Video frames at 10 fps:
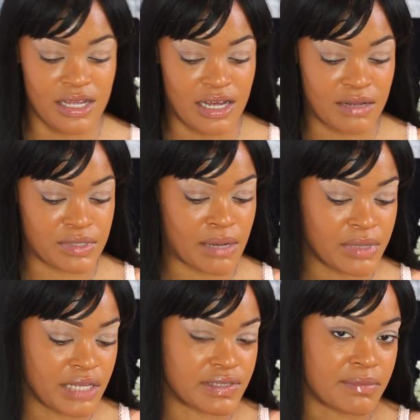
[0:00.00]
So I'm gonna
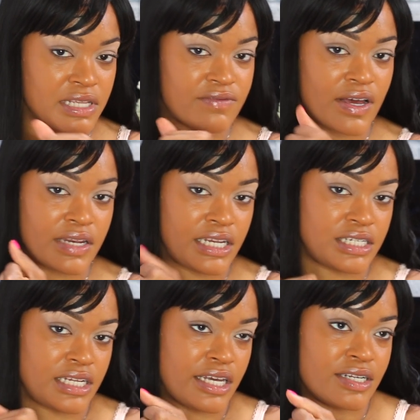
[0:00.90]
leave some of this
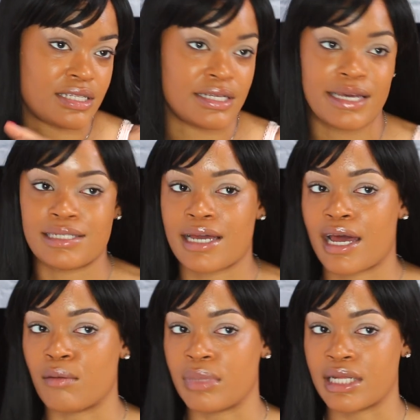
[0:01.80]
foundation here just in case I
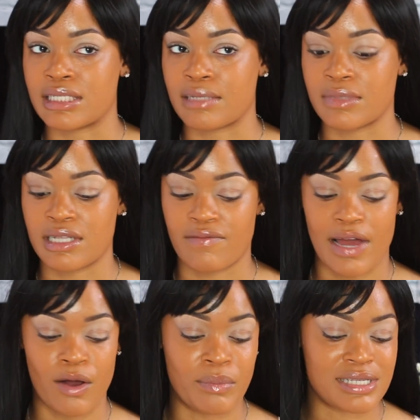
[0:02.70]
gotta blend some stuff
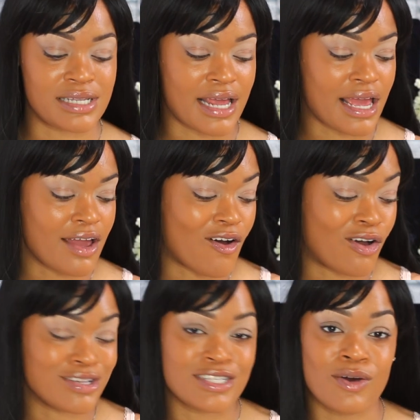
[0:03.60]
out. But today
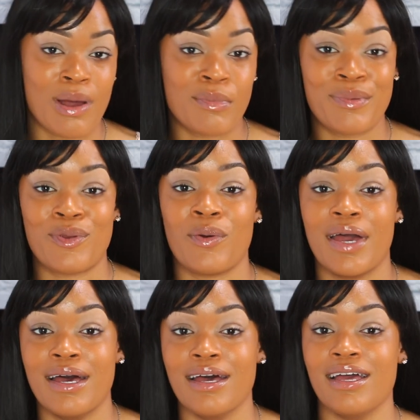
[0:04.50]
also I'm gonna be doing
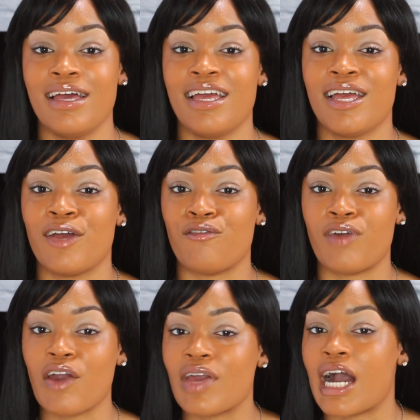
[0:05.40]
a
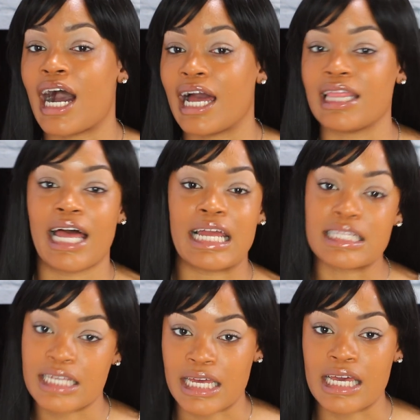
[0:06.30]
very
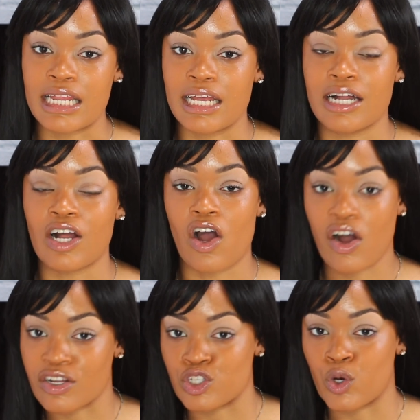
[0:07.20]
highlighted
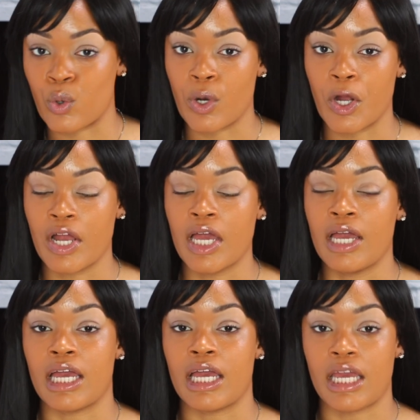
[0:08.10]
contour
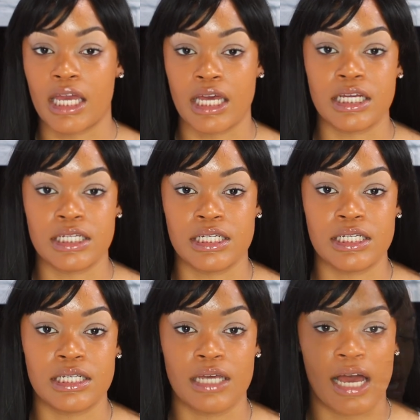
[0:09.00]
and
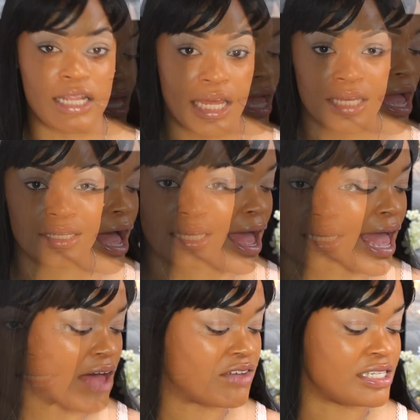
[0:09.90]
highlight. I
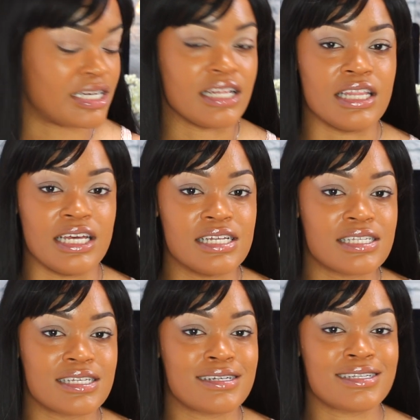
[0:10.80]
haven't done
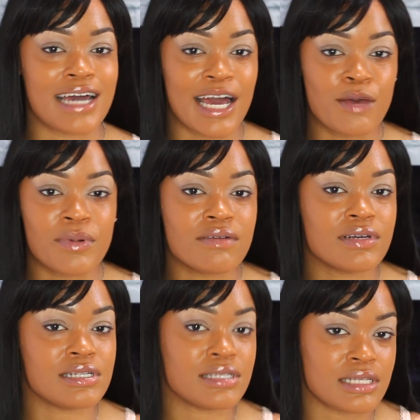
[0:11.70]
this type of
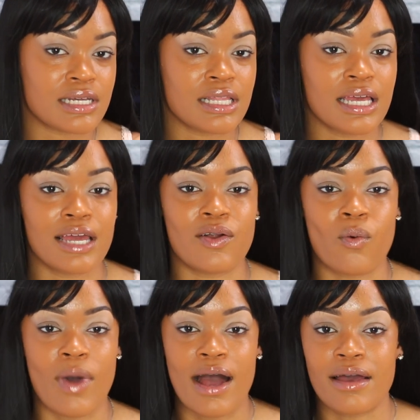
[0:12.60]
concealing in a
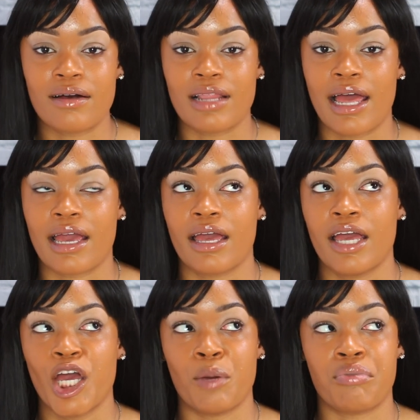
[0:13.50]
while, like
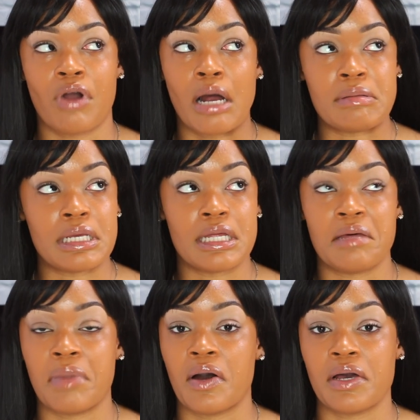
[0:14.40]
probably in
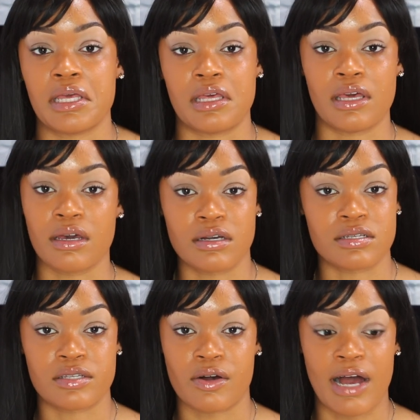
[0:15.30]
about a year or
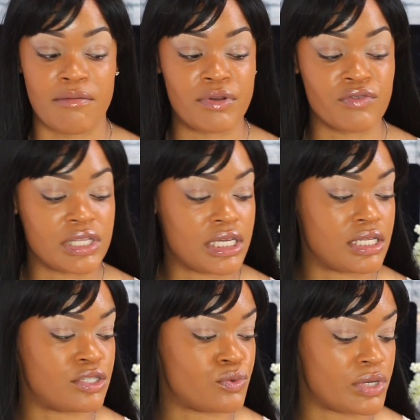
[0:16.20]
so. I've been really
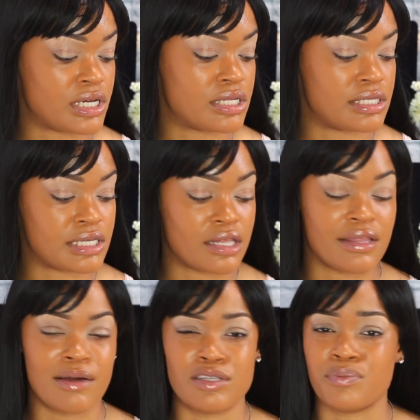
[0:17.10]
doing concealer
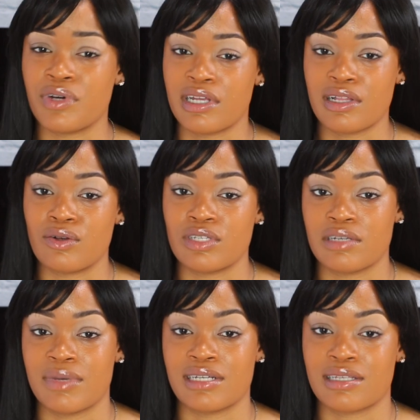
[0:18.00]
that was pretty close
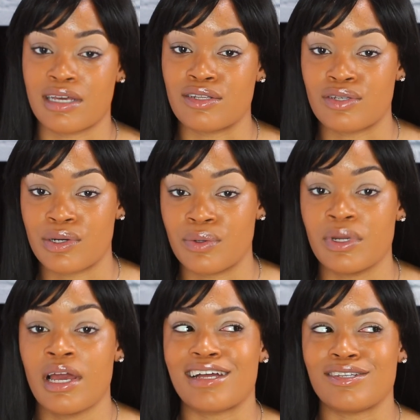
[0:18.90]
to my skin
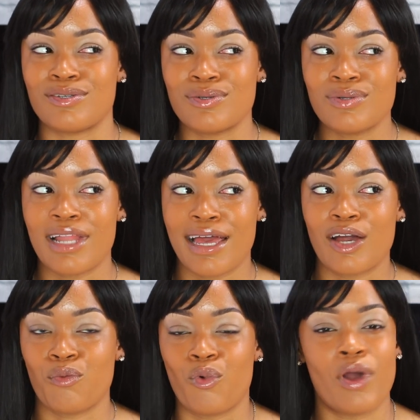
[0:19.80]
tone. I do
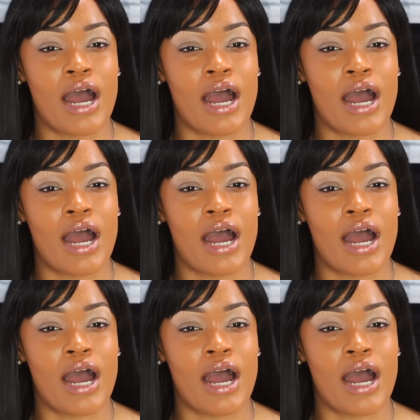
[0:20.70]
like a more